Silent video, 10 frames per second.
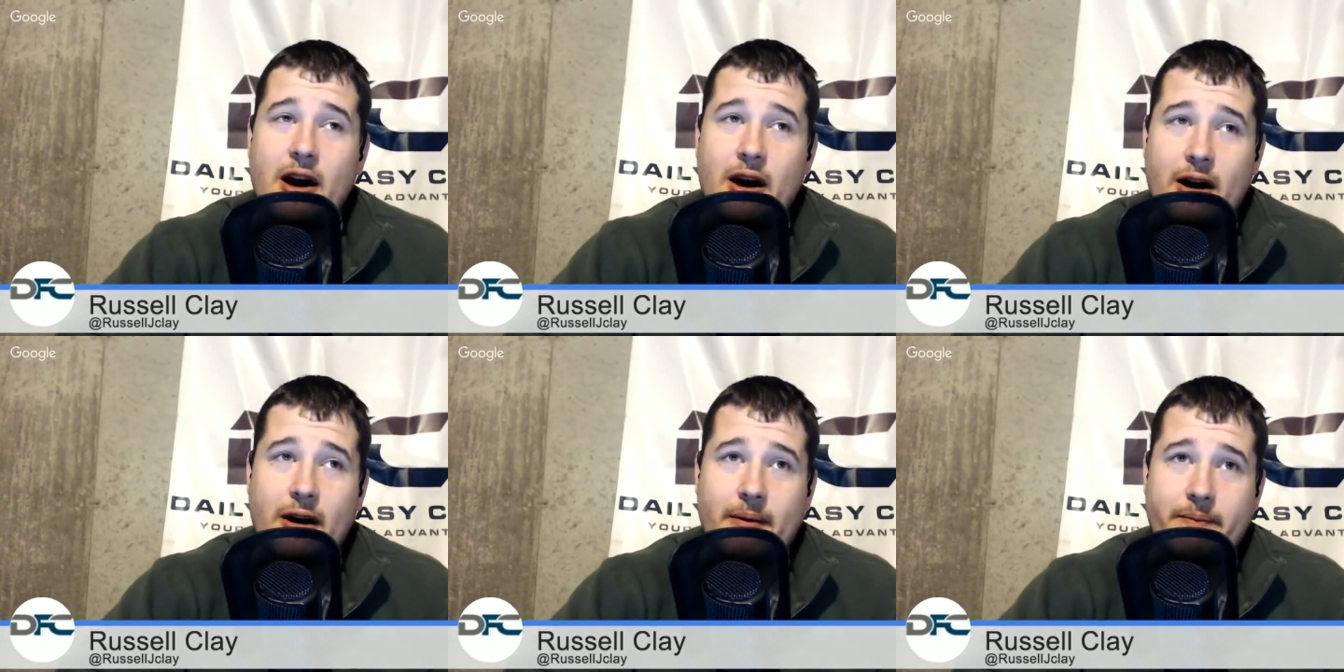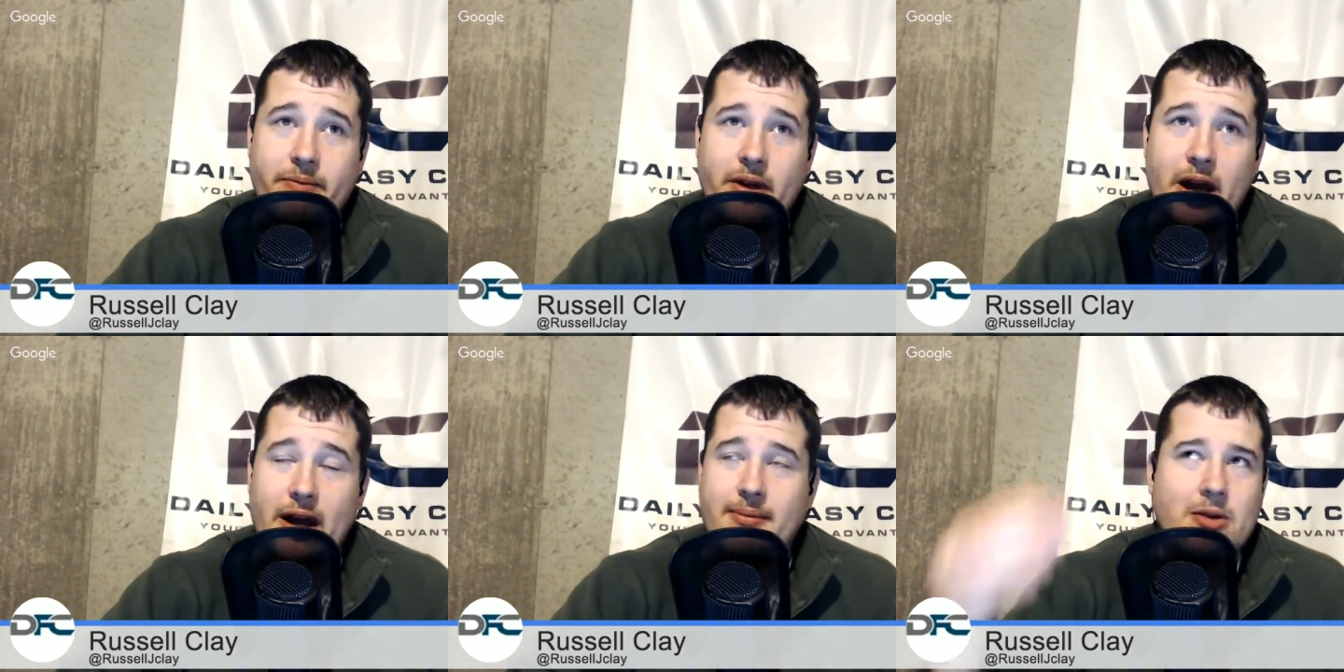Um,
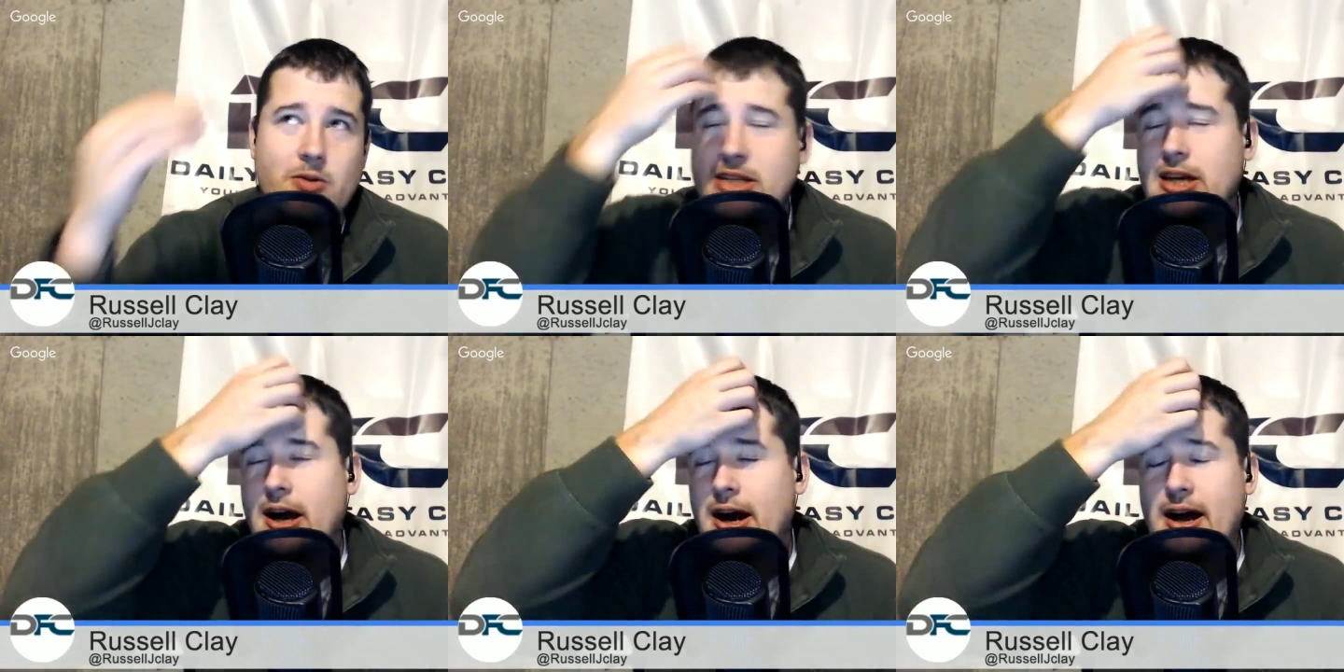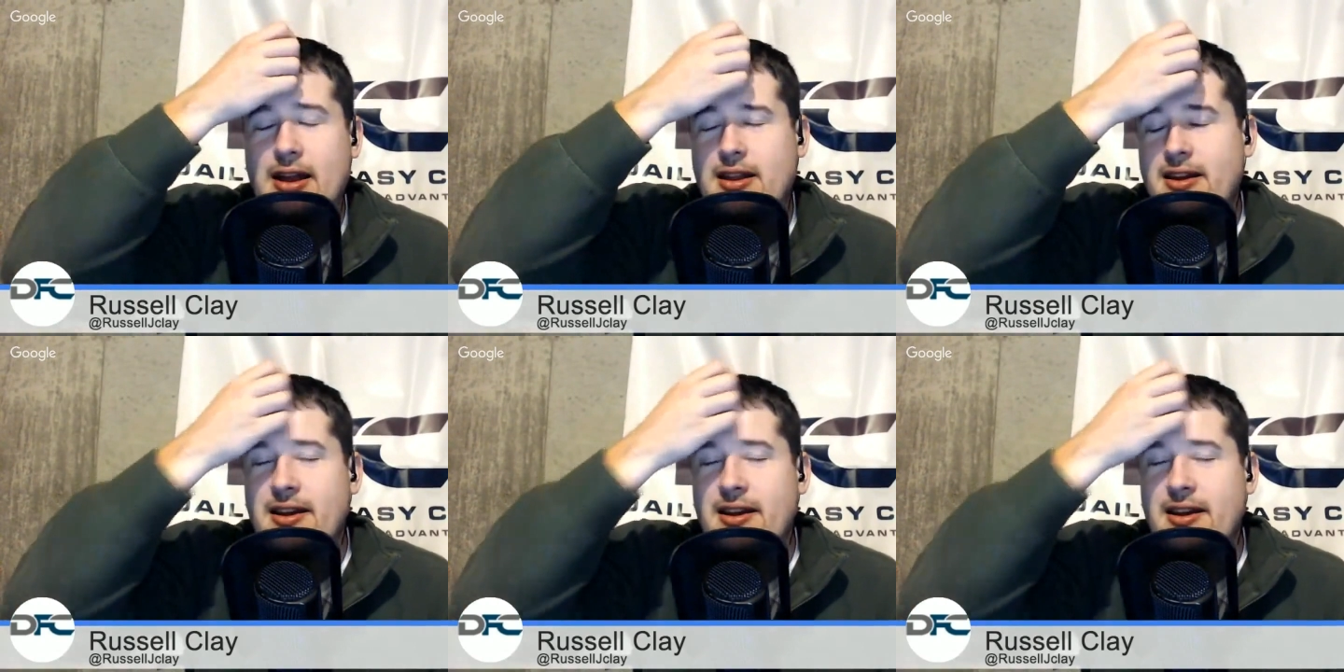I mean, we saw